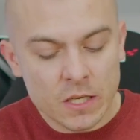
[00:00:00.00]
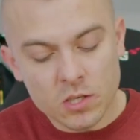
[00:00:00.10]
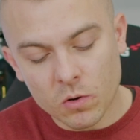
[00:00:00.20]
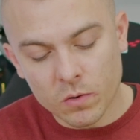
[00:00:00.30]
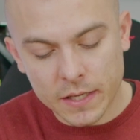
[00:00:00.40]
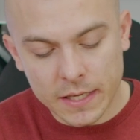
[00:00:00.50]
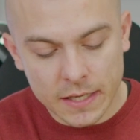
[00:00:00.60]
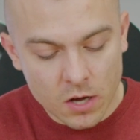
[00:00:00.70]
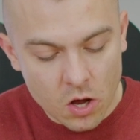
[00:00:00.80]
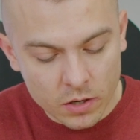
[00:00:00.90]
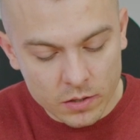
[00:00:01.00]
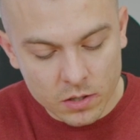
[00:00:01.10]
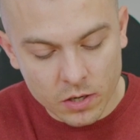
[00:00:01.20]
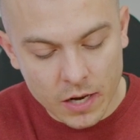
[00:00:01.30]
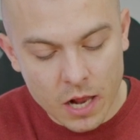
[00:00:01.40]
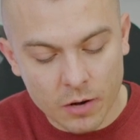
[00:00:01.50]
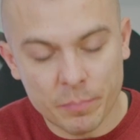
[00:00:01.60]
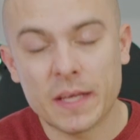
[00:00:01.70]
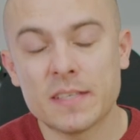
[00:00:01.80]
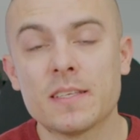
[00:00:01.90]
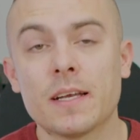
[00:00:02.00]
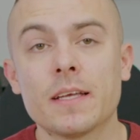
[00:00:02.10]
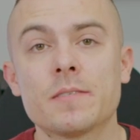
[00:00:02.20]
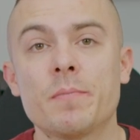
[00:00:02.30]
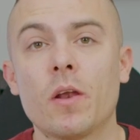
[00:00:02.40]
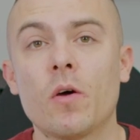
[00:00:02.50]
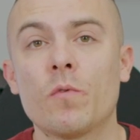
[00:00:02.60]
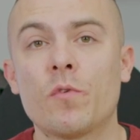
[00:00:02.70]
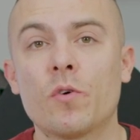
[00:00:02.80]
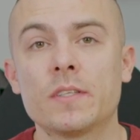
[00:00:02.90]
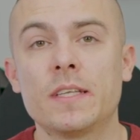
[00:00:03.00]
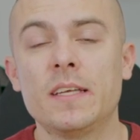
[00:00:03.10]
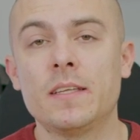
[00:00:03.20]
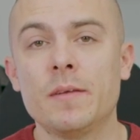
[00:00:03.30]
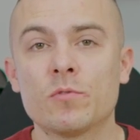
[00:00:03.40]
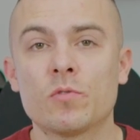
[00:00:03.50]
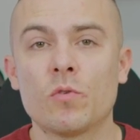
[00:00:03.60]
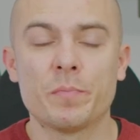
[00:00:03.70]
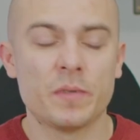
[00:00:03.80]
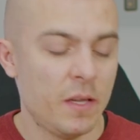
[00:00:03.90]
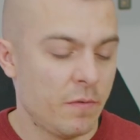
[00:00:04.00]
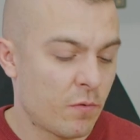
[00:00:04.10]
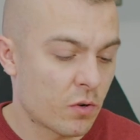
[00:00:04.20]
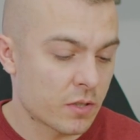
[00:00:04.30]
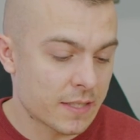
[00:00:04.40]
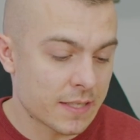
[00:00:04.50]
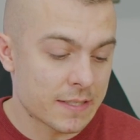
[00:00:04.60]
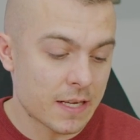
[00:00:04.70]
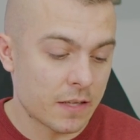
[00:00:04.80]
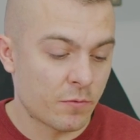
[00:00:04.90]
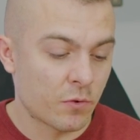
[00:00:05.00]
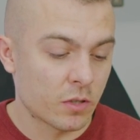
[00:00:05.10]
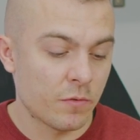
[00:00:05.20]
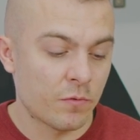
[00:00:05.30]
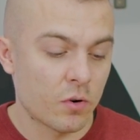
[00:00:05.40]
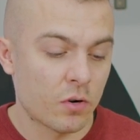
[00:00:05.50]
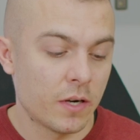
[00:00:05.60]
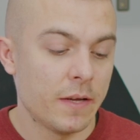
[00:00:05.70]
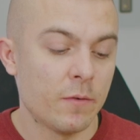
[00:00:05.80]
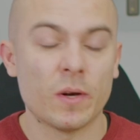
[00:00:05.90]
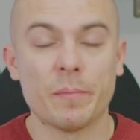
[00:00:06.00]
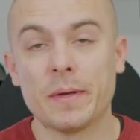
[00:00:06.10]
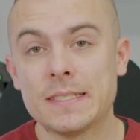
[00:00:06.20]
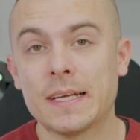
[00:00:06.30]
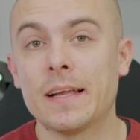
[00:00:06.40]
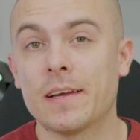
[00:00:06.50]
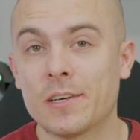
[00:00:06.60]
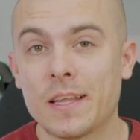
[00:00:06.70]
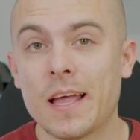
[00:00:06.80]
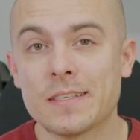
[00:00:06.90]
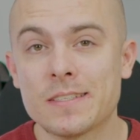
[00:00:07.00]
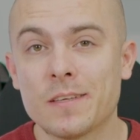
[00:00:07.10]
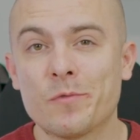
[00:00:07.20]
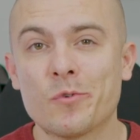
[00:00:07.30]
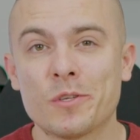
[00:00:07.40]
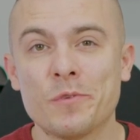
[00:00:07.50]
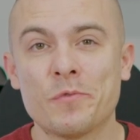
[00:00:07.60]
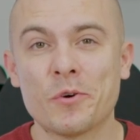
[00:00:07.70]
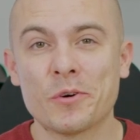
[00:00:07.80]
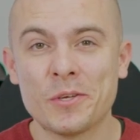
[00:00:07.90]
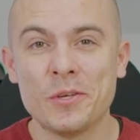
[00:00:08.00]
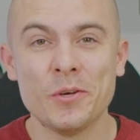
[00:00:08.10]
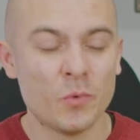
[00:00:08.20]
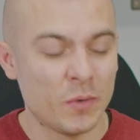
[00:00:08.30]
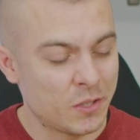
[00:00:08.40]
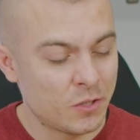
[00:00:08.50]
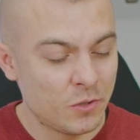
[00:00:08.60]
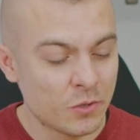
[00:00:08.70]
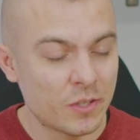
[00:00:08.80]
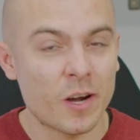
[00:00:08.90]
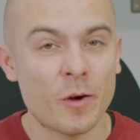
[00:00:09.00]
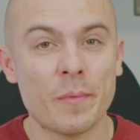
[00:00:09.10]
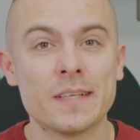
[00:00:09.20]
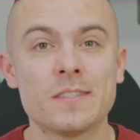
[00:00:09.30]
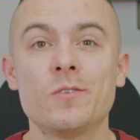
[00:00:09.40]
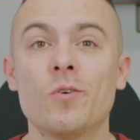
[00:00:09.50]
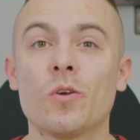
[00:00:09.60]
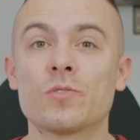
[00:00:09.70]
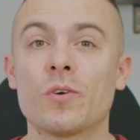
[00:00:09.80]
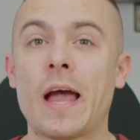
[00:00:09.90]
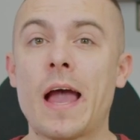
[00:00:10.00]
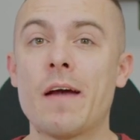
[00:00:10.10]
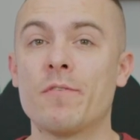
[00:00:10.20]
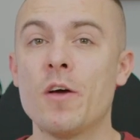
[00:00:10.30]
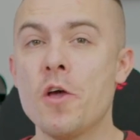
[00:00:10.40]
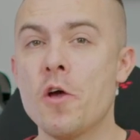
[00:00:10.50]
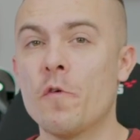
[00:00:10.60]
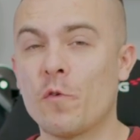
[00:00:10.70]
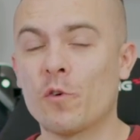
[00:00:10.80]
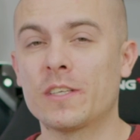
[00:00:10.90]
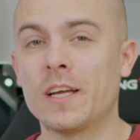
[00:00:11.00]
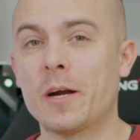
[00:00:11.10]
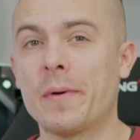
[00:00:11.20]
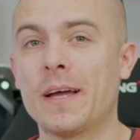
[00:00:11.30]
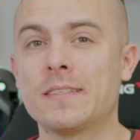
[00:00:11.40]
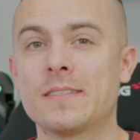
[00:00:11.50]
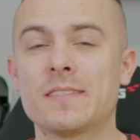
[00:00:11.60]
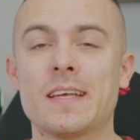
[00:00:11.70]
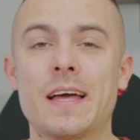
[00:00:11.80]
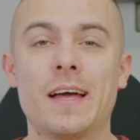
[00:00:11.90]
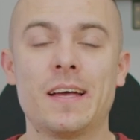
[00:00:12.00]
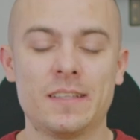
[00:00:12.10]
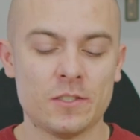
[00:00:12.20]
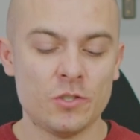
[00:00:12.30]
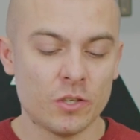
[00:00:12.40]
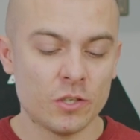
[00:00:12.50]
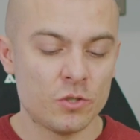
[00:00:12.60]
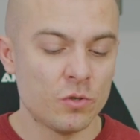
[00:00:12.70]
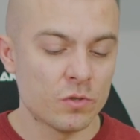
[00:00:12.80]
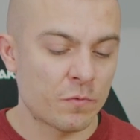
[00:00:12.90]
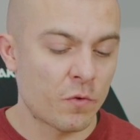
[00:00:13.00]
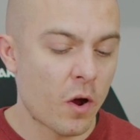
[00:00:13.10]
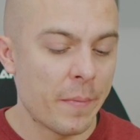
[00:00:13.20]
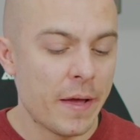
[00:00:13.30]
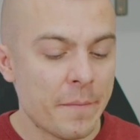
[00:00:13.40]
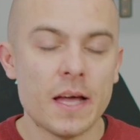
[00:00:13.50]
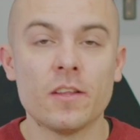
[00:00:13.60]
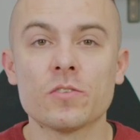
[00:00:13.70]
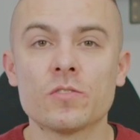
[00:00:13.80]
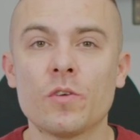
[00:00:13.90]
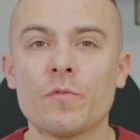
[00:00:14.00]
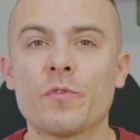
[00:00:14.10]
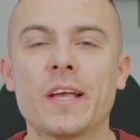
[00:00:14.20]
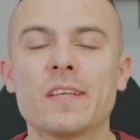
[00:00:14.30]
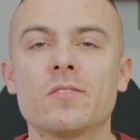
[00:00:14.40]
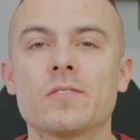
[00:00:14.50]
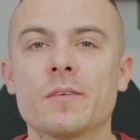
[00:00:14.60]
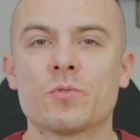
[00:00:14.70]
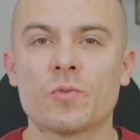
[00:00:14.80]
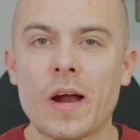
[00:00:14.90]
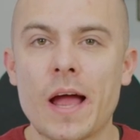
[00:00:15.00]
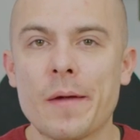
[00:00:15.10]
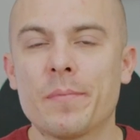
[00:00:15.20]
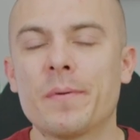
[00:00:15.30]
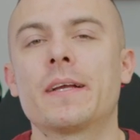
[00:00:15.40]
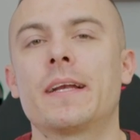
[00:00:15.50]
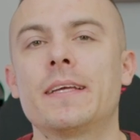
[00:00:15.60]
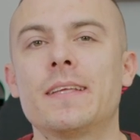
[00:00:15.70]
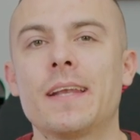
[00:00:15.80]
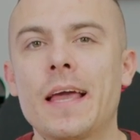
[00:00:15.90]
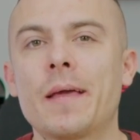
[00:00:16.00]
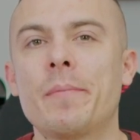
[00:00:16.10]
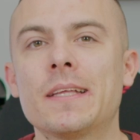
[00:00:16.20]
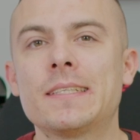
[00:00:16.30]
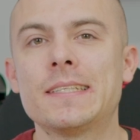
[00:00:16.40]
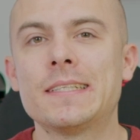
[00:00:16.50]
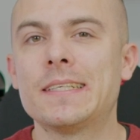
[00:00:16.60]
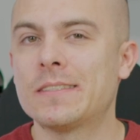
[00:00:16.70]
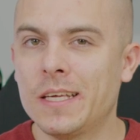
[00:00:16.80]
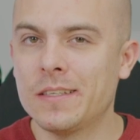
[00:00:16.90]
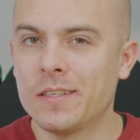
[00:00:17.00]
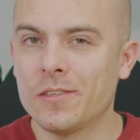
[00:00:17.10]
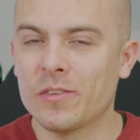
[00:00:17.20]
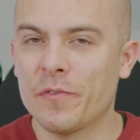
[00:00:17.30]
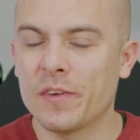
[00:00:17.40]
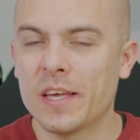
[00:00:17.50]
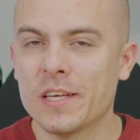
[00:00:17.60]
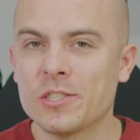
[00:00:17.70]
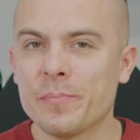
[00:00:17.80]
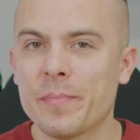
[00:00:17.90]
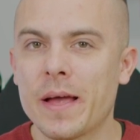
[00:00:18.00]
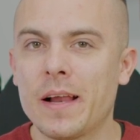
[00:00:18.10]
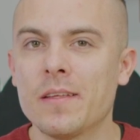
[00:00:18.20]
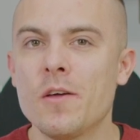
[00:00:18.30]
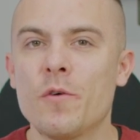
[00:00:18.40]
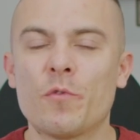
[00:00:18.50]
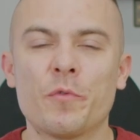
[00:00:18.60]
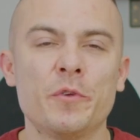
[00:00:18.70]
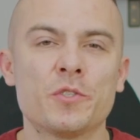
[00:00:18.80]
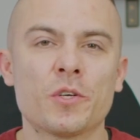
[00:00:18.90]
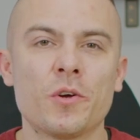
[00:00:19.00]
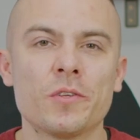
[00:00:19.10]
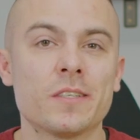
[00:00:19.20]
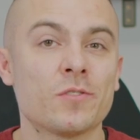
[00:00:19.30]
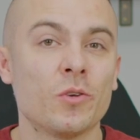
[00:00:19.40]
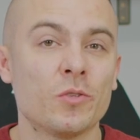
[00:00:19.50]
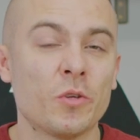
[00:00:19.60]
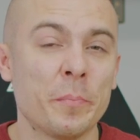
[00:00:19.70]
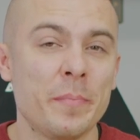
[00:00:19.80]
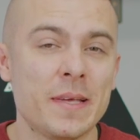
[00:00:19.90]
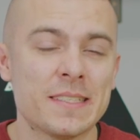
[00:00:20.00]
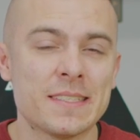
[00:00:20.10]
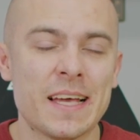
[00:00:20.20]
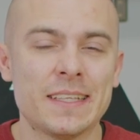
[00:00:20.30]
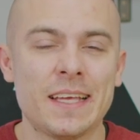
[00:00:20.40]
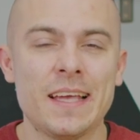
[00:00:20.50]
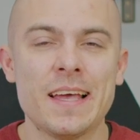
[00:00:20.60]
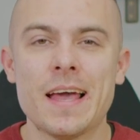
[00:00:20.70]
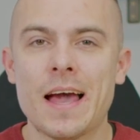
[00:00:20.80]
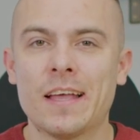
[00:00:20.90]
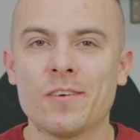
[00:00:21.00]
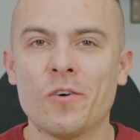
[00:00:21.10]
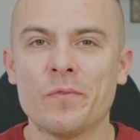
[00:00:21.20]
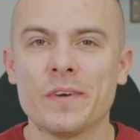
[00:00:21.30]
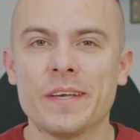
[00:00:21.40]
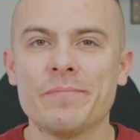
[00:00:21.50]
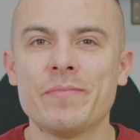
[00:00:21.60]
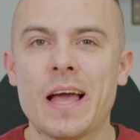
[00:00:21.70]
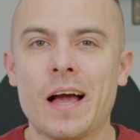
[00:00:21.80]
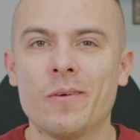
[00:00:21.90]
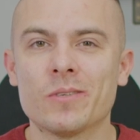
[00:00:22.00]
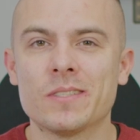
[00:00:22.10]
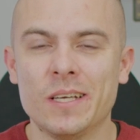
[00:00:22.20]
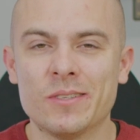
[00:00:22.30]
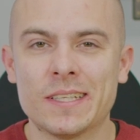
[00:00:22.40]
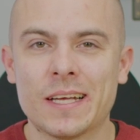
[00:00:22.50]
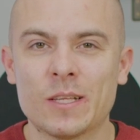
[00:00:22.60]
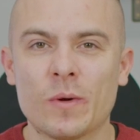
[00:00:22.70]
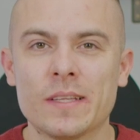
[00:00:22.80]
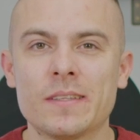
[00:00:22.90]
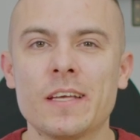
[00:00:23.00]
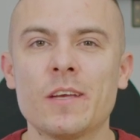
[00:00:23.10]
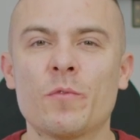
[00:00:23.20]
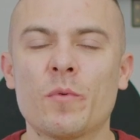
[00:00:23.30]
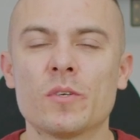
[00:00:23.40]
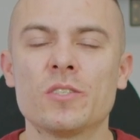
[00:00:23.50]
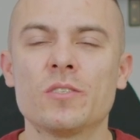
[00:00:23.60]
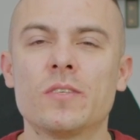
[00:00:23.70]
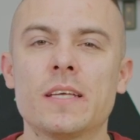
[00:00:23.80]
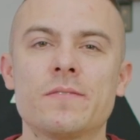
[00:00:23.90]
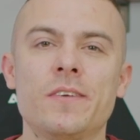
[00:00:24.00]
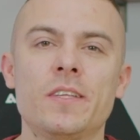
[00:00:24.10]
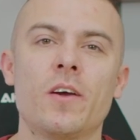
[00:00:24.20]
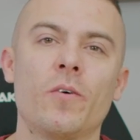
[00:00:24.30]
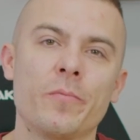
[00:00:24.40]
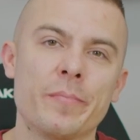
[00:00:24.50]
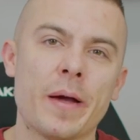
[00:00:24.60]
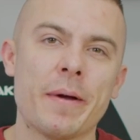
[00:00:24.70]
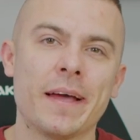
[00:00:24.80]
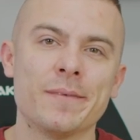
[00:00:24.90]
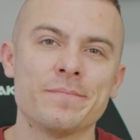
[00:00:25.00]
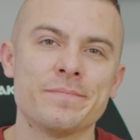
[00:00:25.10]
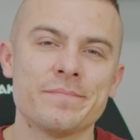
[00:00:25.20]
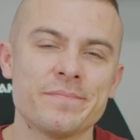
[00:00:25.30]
So uh, all in all, I'll place the links below for the team group T-Force Z44, well basically Cardea Z44Q with 2 terabytes. You also have 4 terabytes uh, that you could choose from. And also don't forget to subscribe, click the like button, hit the notification bell for future content so you don't miss any and hopefully I will see you in another one. Thank you for watching today's video. Bye bye.